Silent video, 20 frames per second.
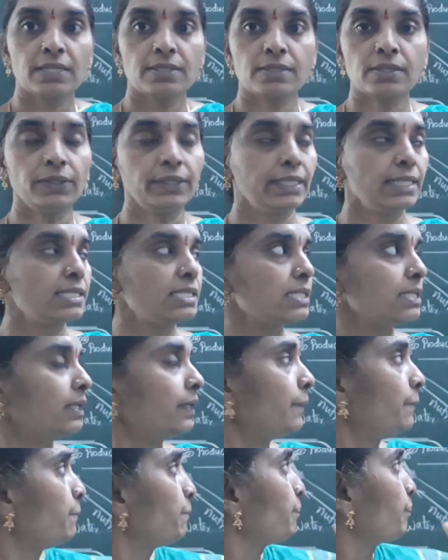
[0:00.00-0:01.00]
So it is
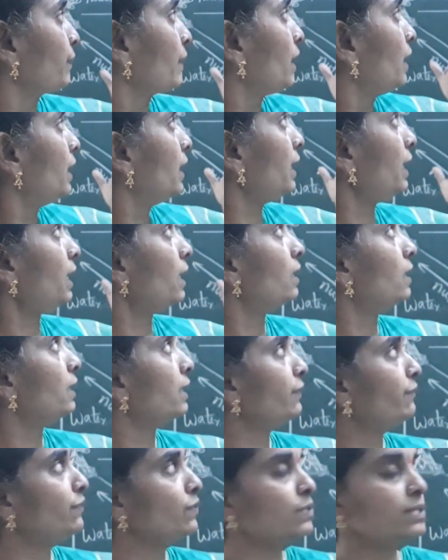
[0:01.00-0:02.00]

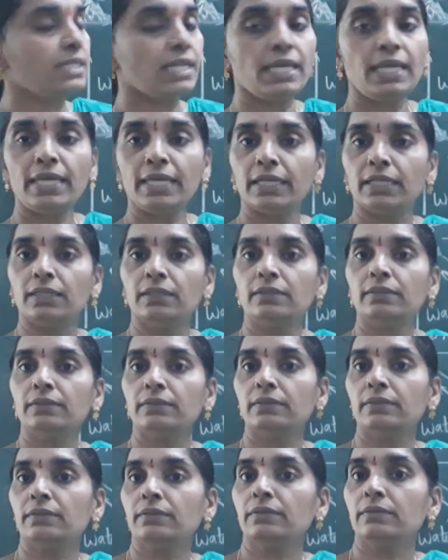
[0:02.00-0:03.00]
here, if you see here,
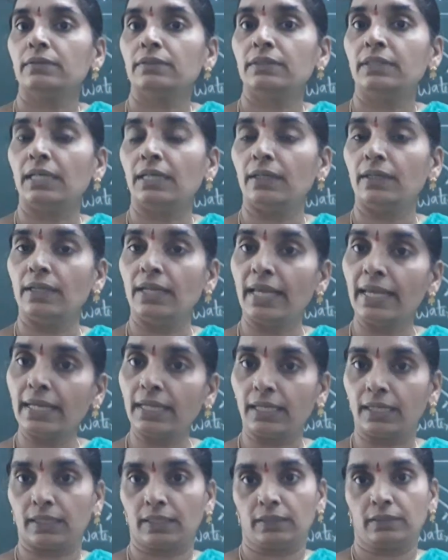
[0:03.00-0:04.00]
the
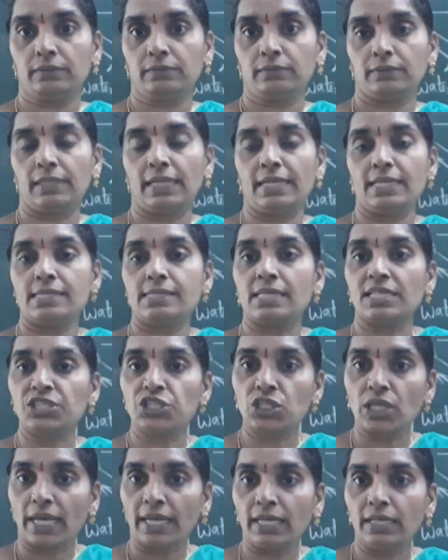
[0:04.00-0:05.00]
link, that is the
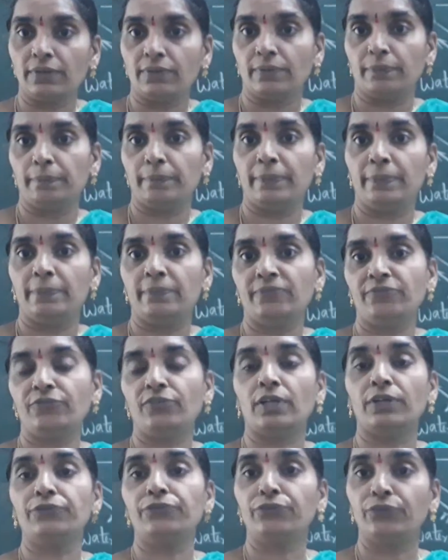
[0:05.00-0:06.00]
chain
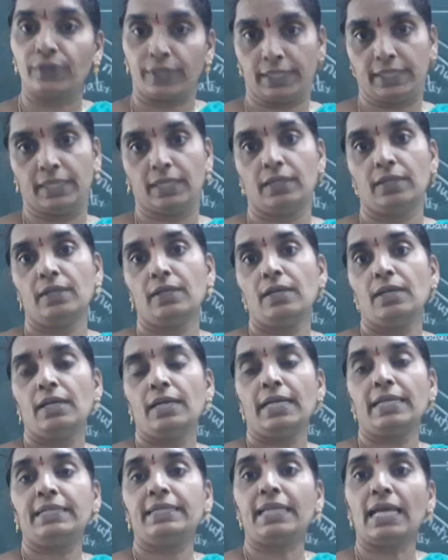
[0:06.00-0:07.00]
for food.
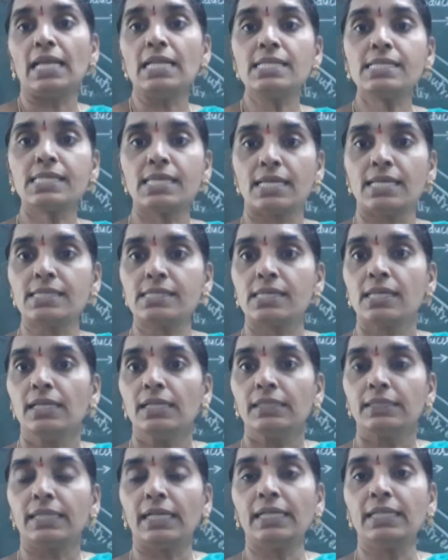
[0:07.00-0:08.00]
It tells
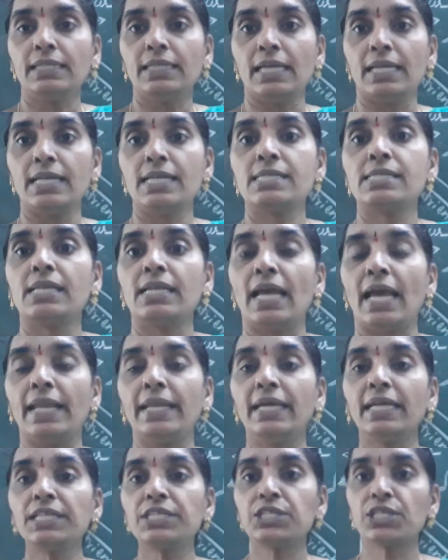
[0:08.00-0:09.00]
us that there is an
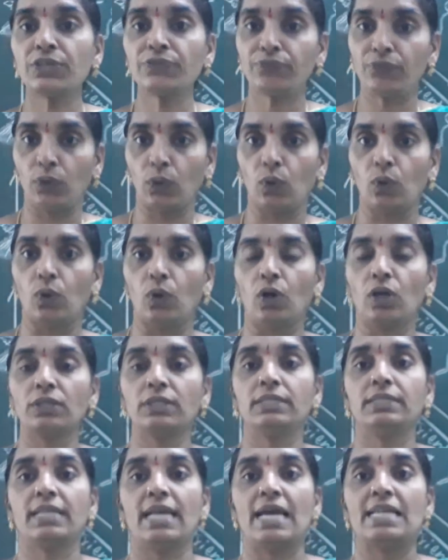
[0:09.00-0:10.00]
energy flow or
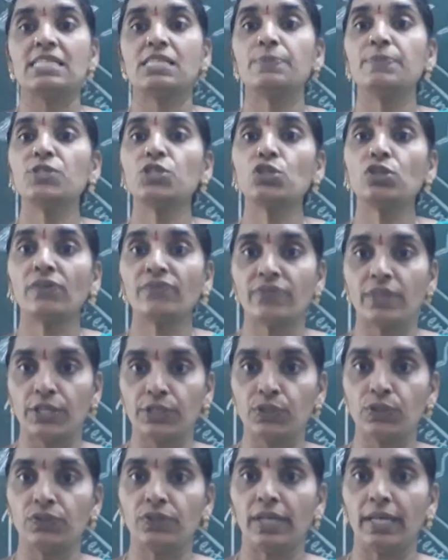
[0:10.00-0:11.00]
the transmission of the
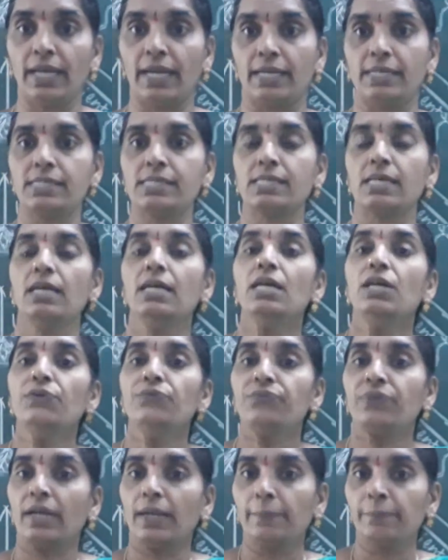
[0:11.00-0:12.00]
nutrients
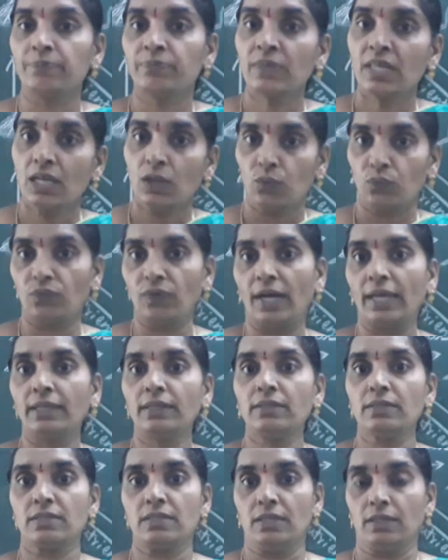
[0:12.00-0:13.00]
from
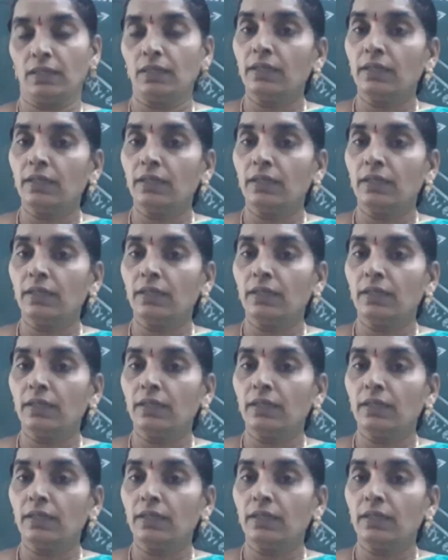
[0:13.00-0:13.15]
one